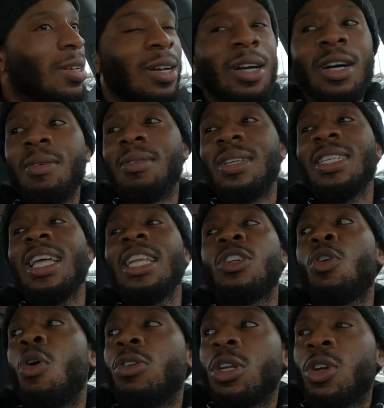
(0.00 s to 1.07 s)
it
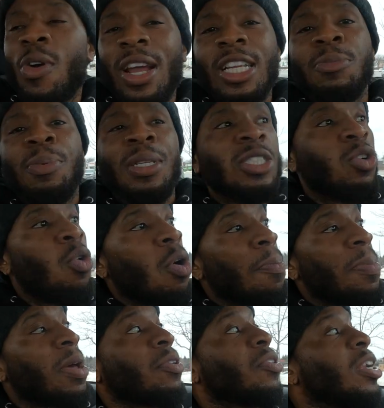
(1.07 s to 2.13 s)
ain't going the greatest, but it's
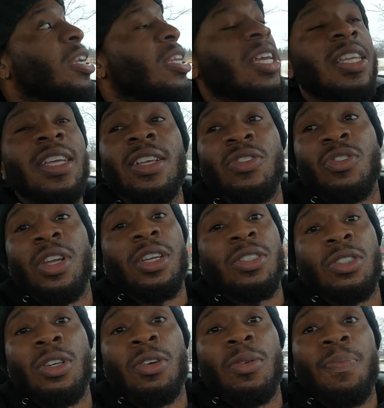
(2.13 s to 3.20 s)
going better than it did yesterday.
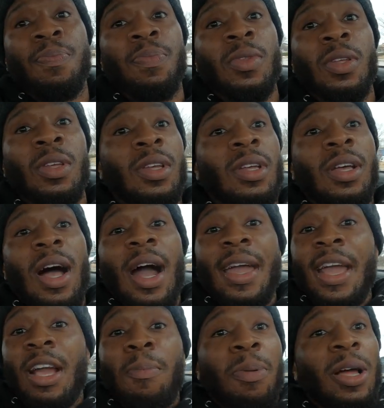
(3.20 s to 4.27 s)
So I
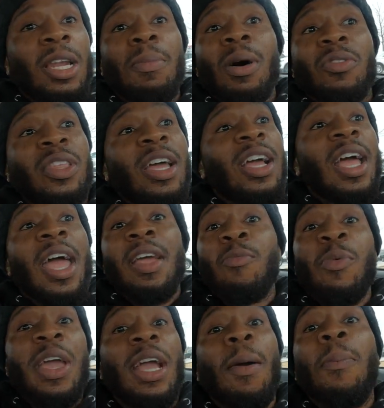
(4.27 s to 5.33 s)
can't complain about that. Hey,
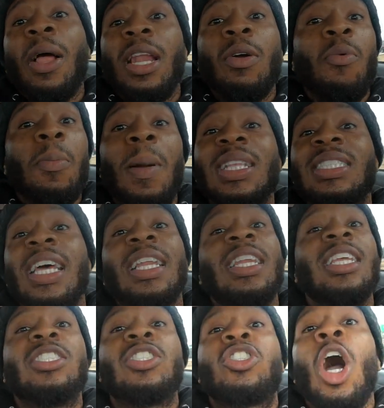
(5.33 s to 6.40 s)
we ain't complaining, we're maintaining.
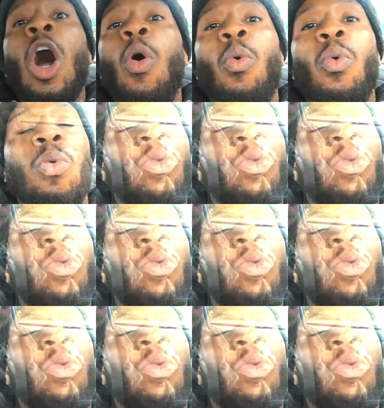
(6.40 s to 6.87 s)
Let's go.